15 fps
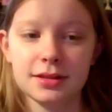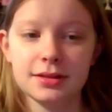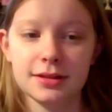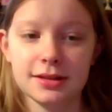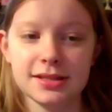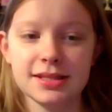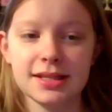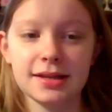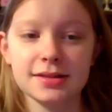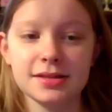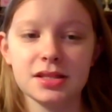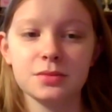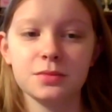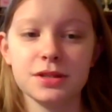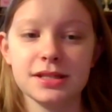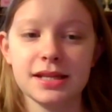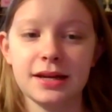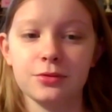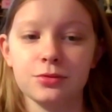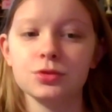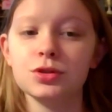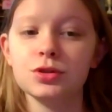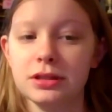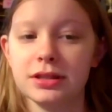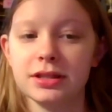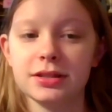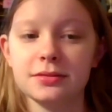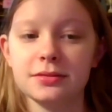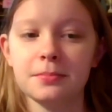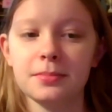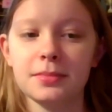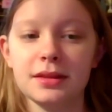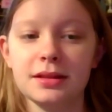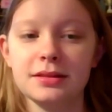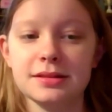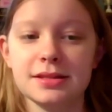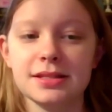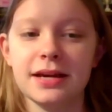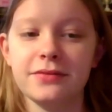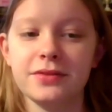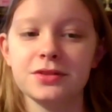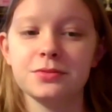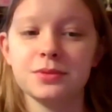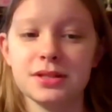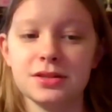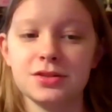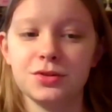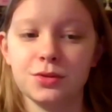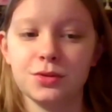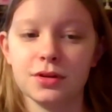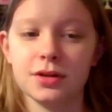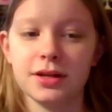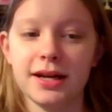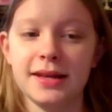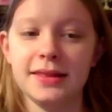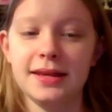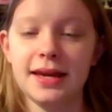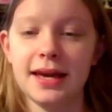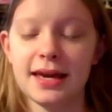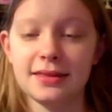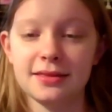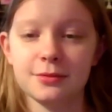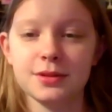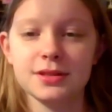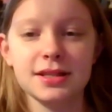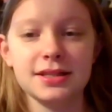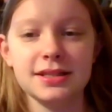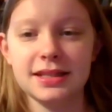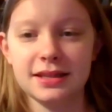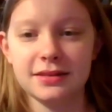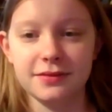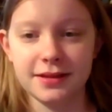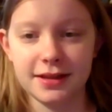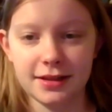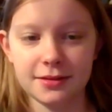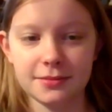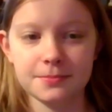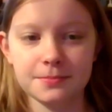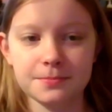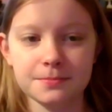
The sixth was a ruler. The seventh was a door. And the eighth was a TV.